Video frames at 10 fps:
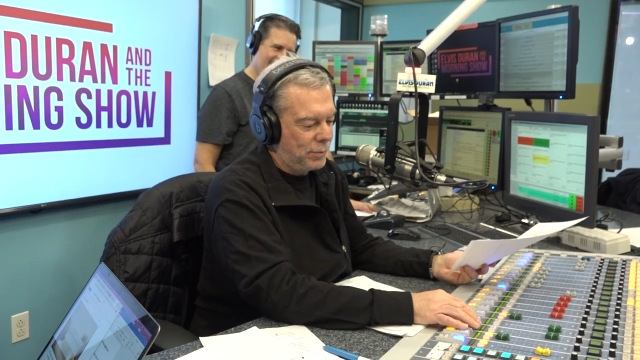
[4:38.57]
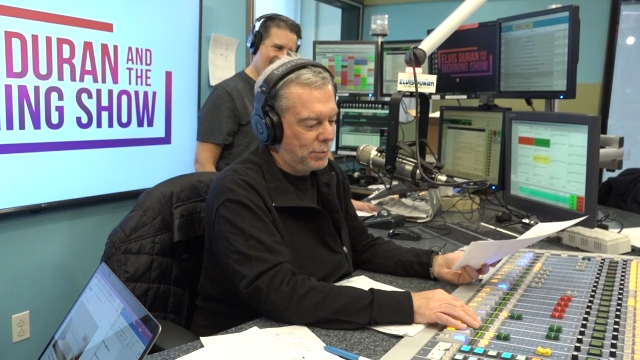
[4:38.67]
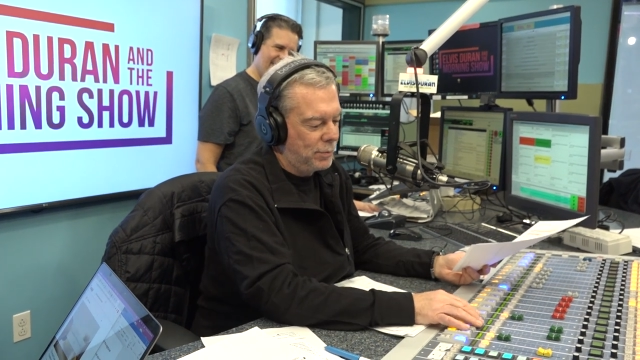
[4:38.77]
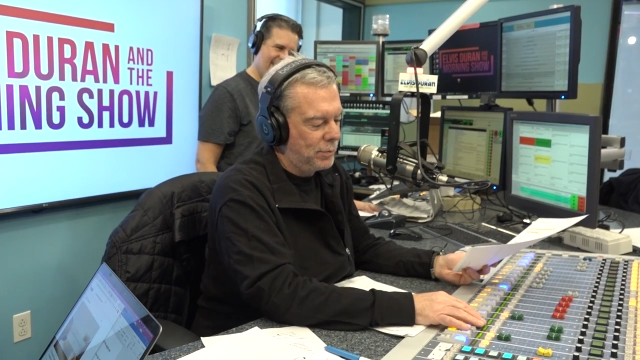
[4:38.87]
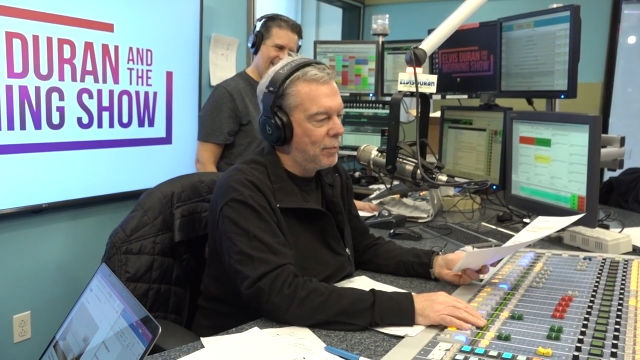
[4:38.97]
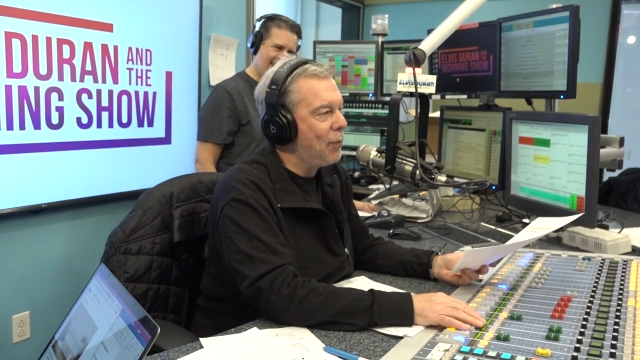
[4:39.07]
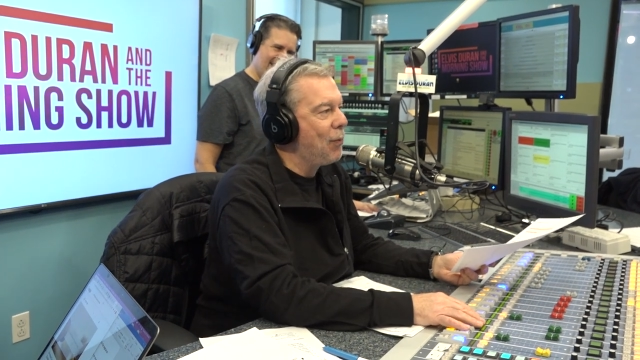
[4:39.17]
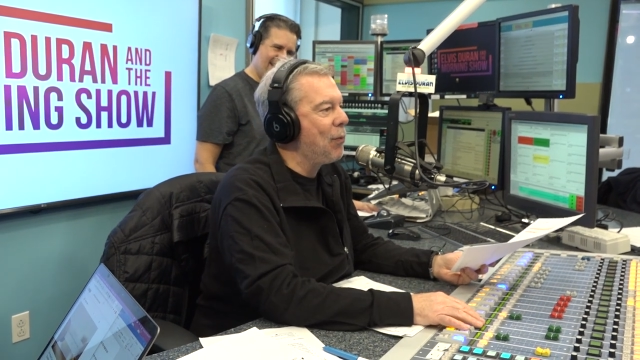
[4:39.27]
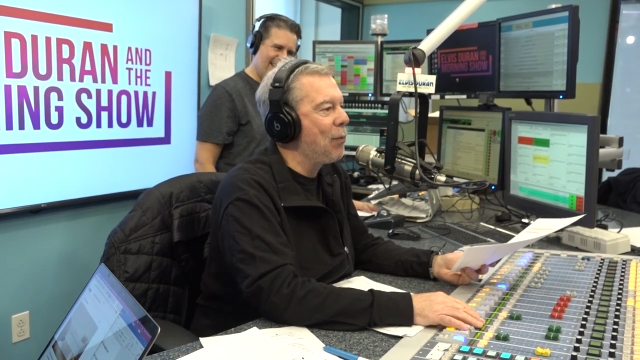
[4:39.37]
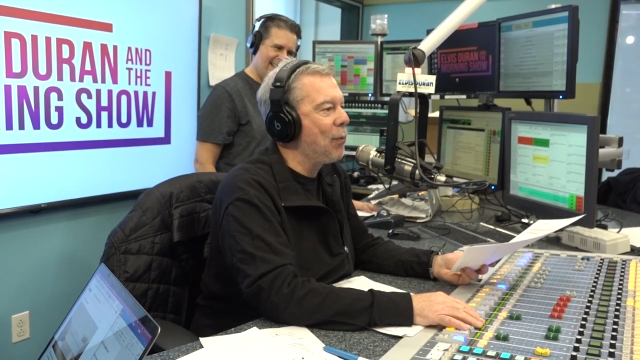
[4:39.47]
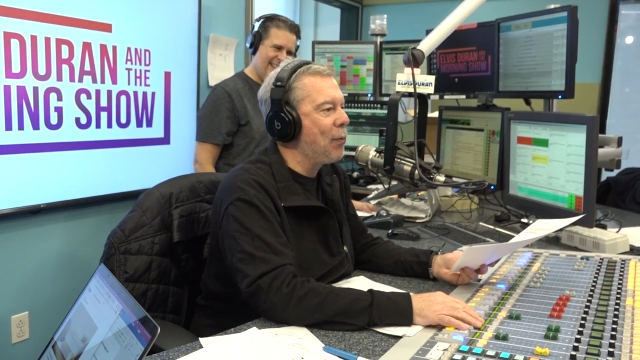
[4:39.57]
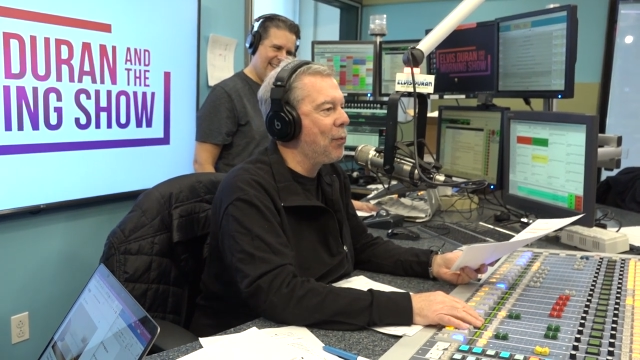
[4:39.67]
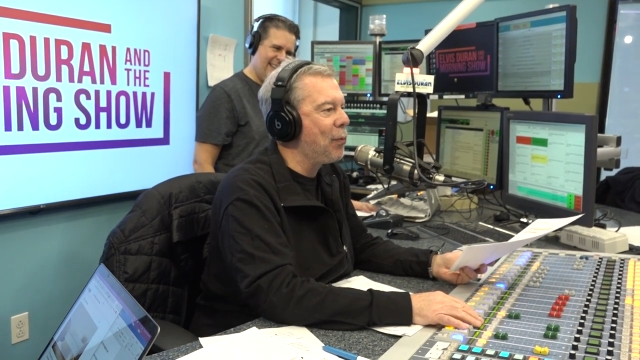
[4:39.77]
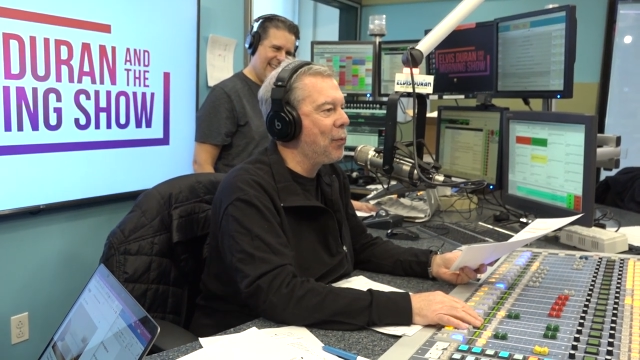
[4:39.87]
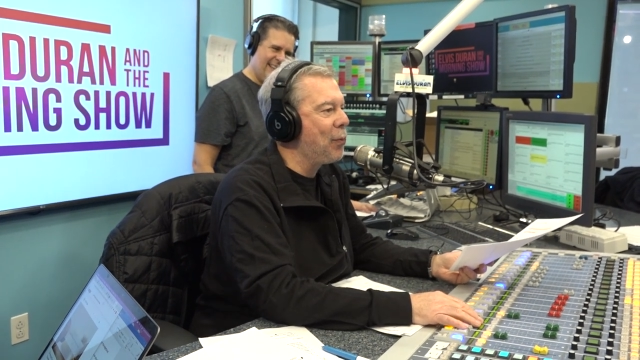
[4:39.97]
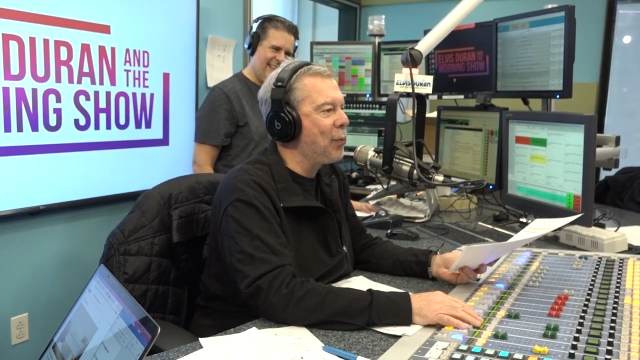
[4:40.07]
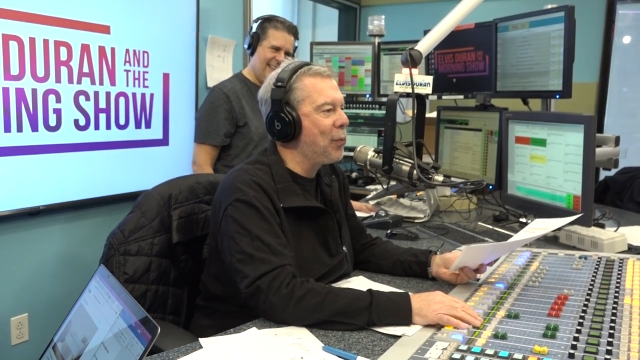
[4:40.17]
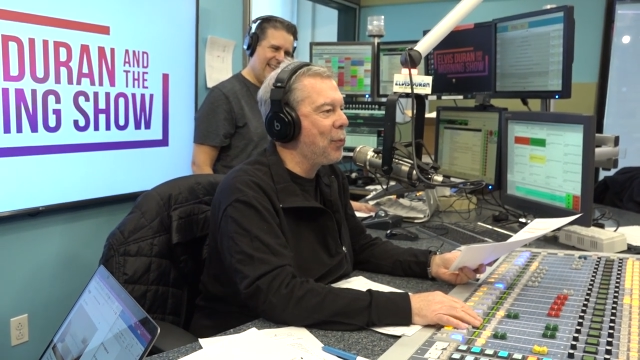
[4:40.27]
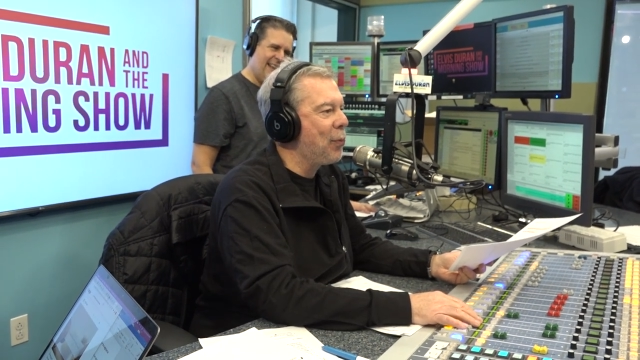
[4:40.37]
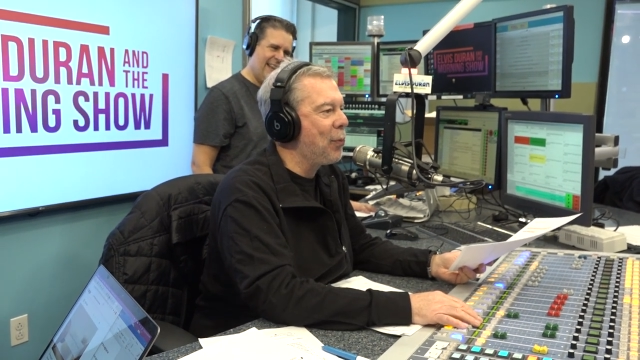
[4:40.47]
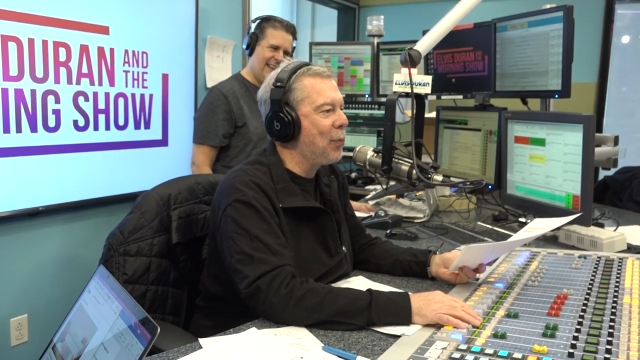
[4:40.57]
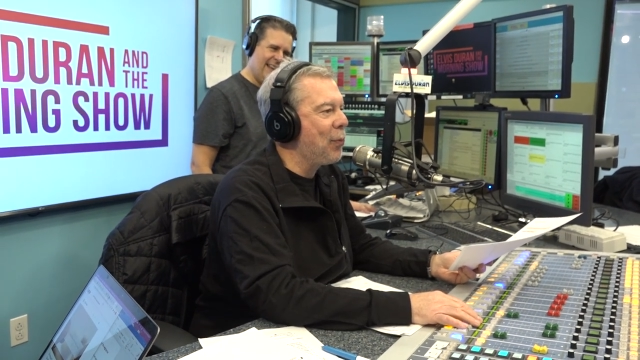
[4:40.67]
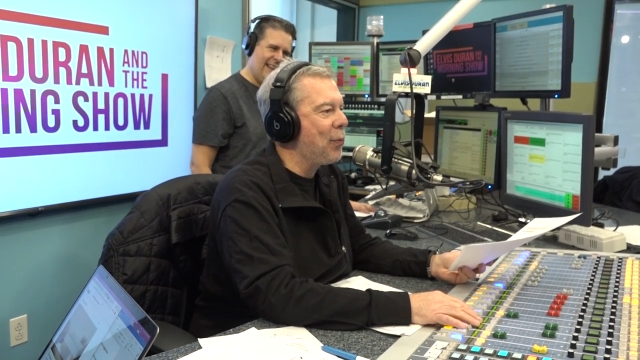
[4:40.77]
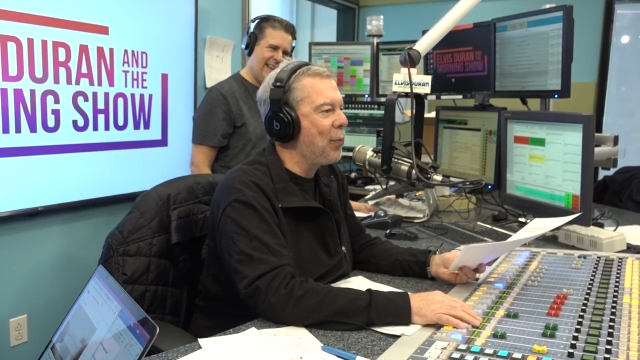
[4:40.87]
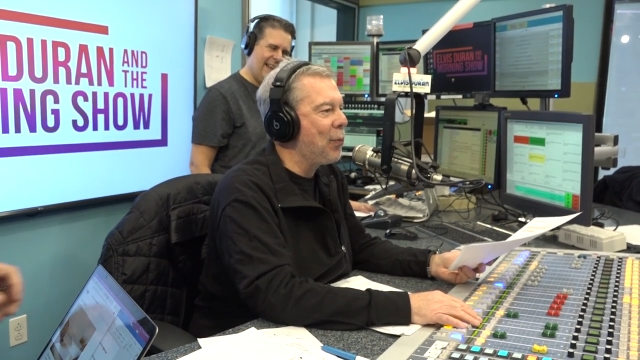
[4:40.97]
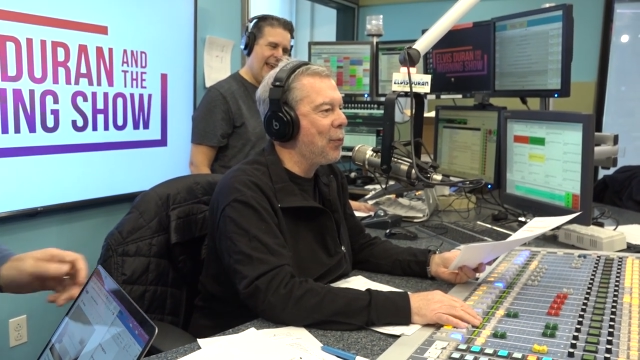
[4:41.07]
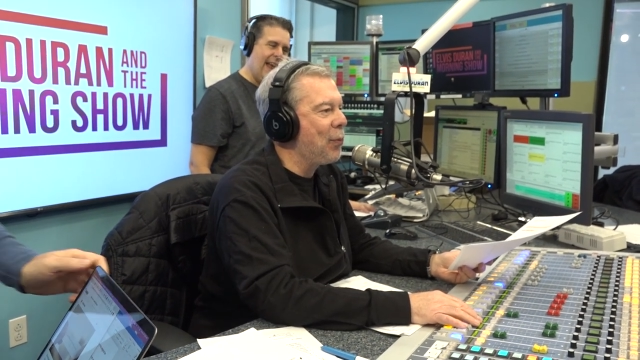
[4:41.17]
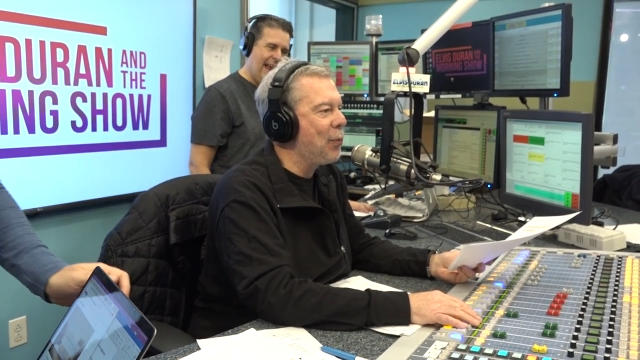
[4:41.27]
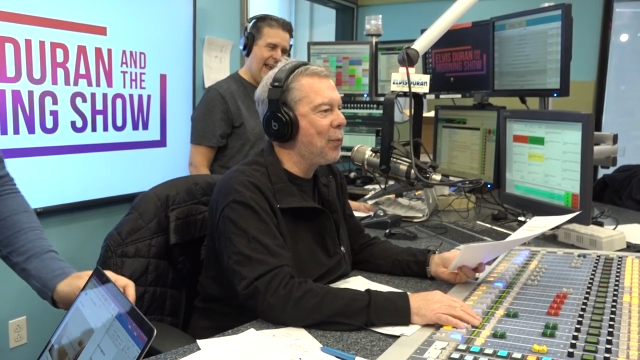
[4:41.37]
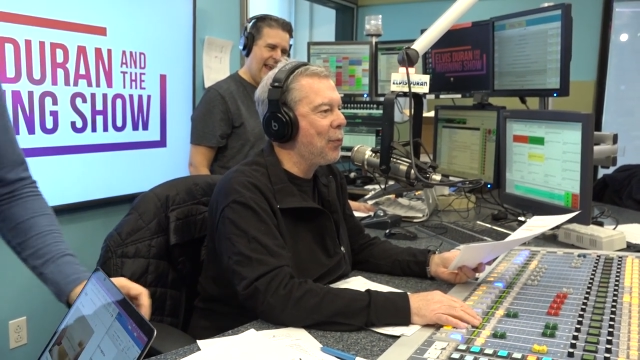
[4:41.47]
(no one is talking)